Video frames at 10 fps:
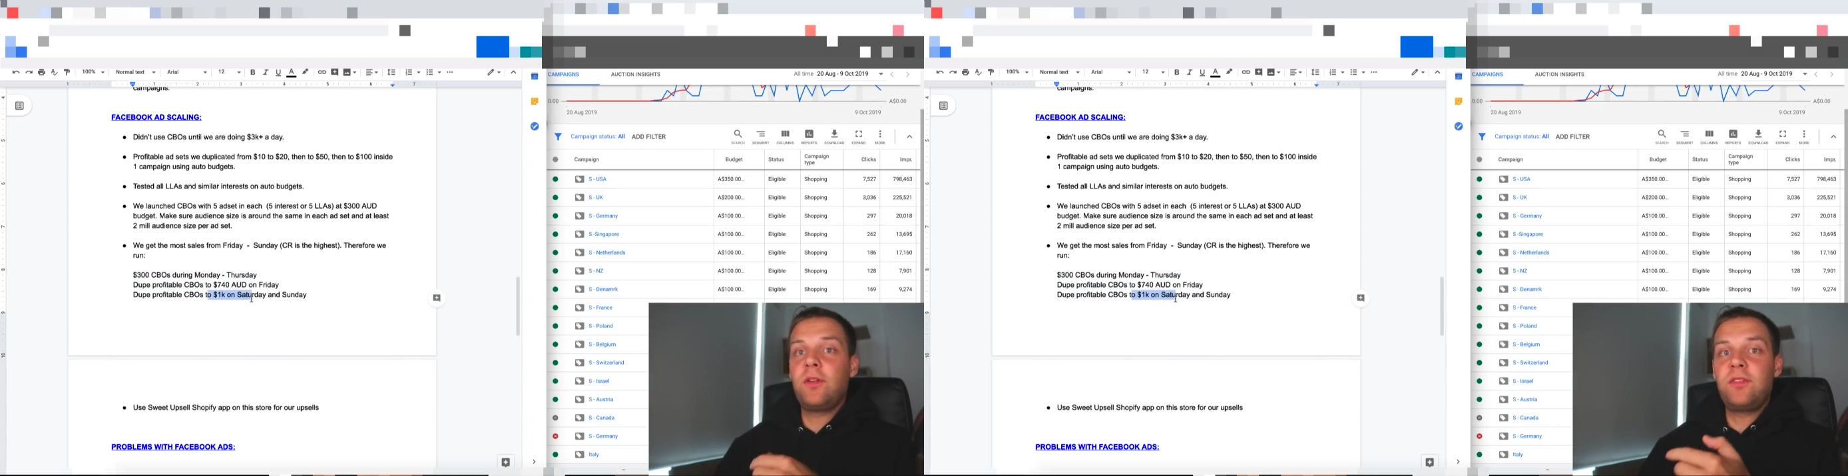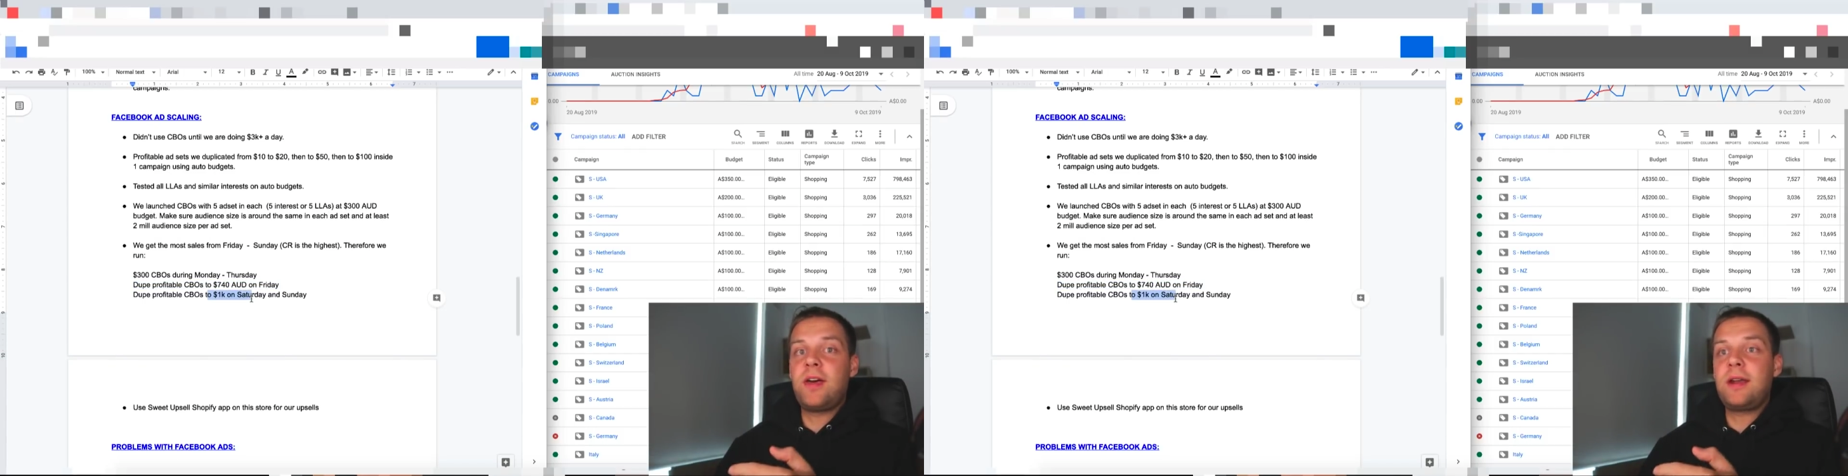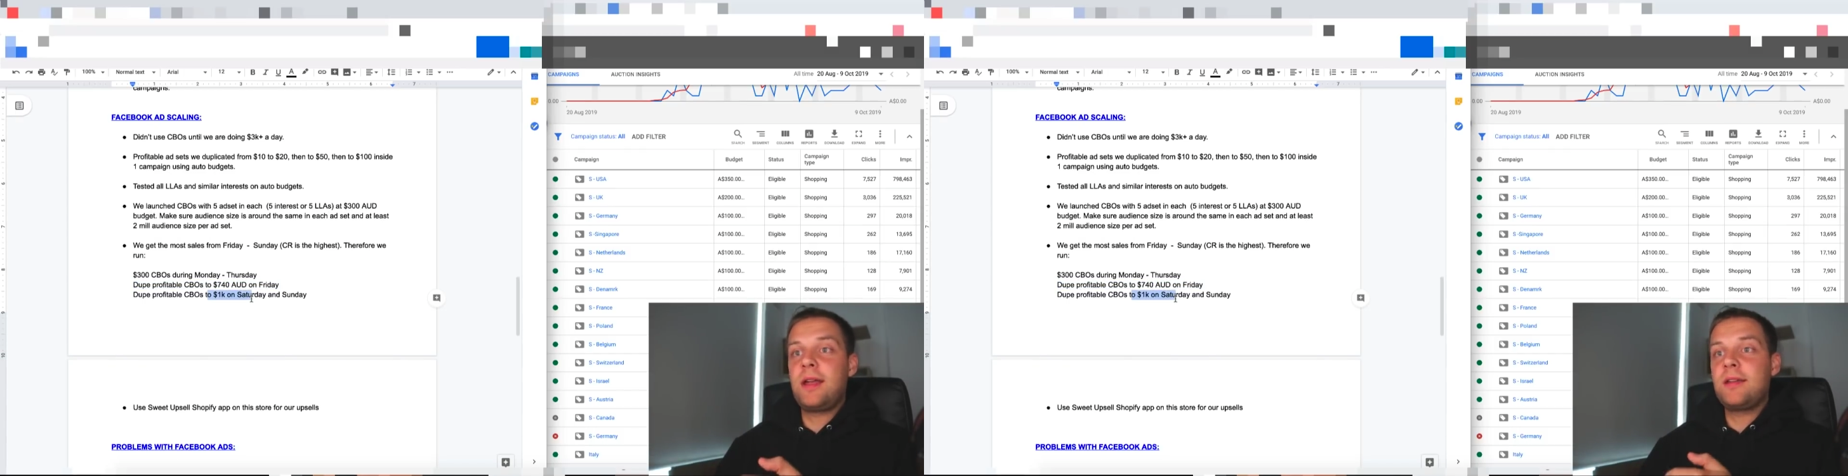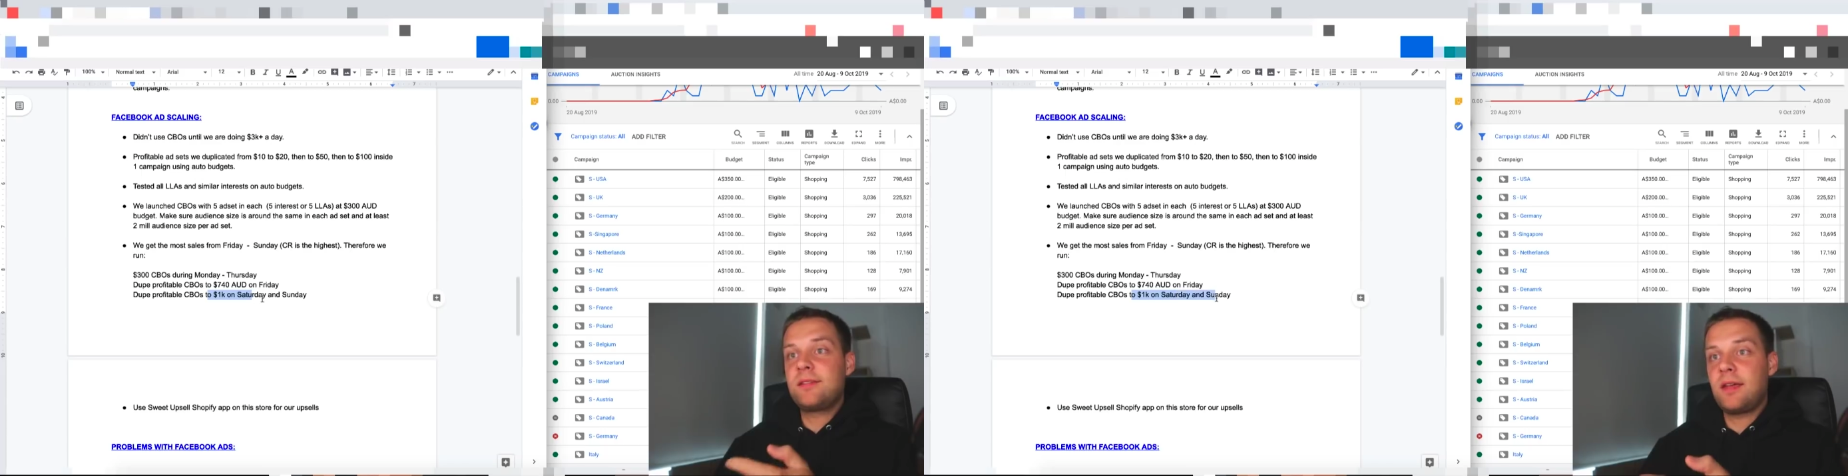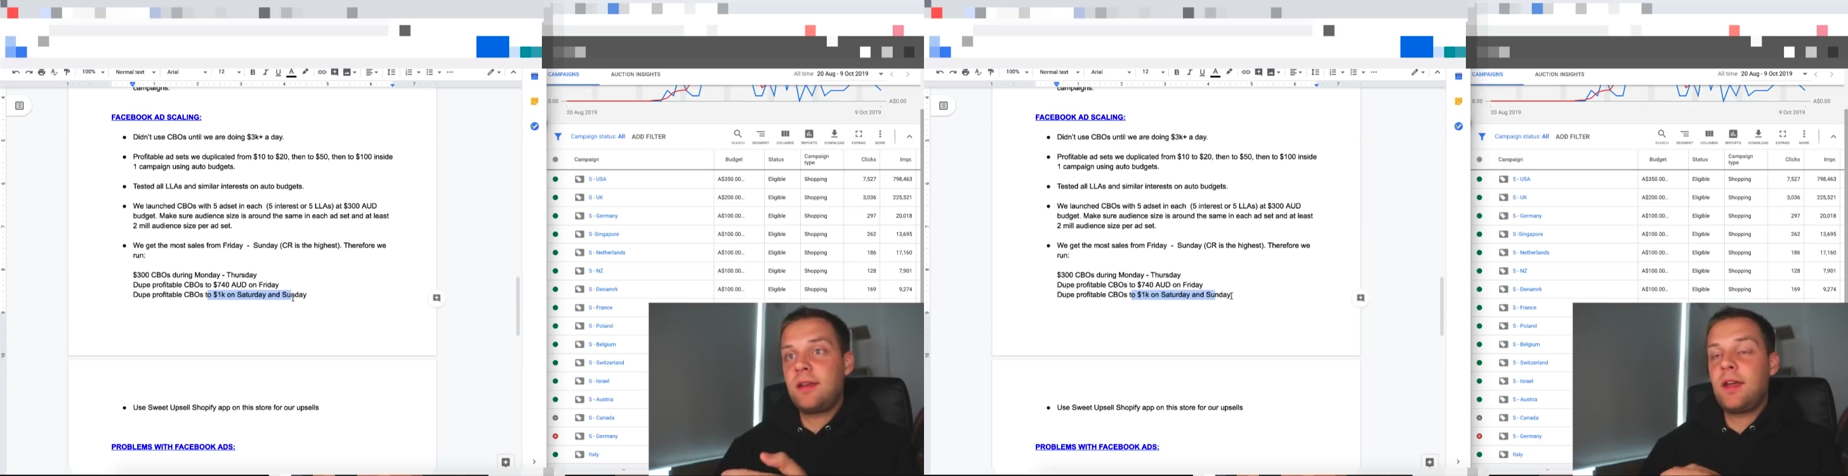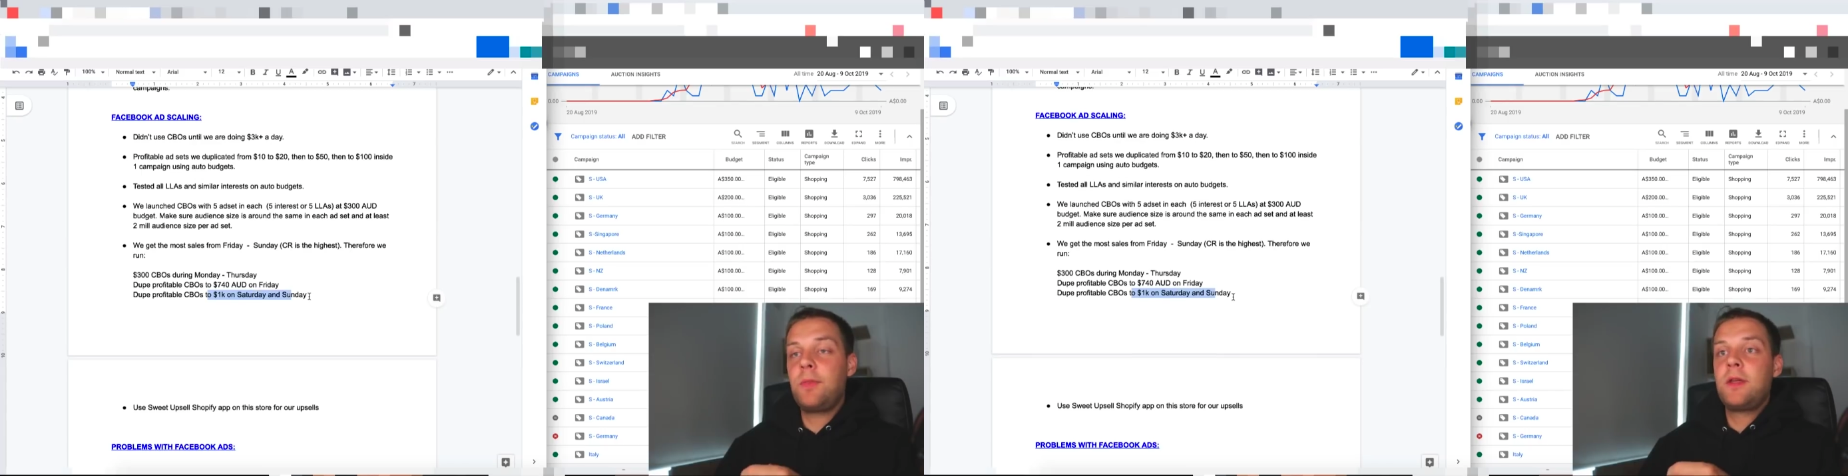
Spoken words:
on Saturday and Sunday.